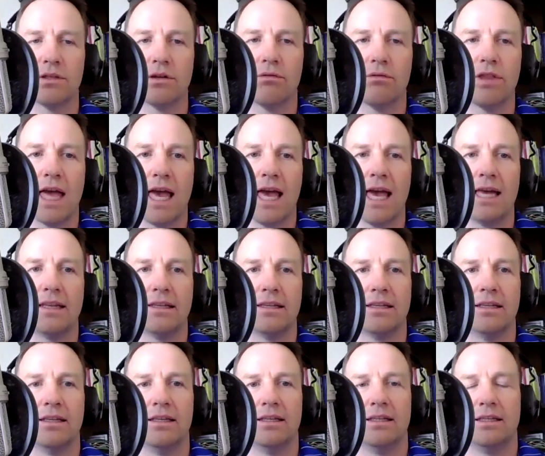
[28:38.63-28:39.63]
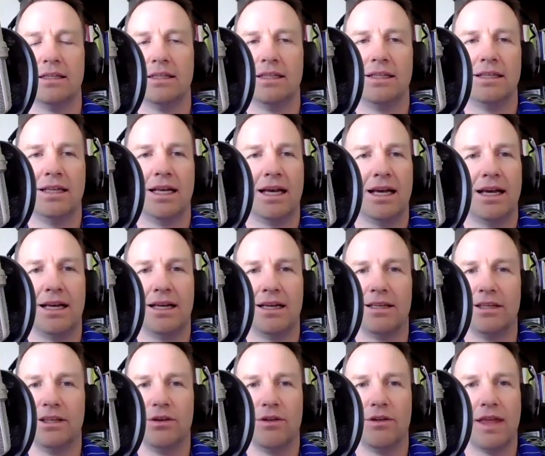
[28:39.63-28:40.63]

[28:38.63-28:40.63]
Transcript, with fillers: so that uh,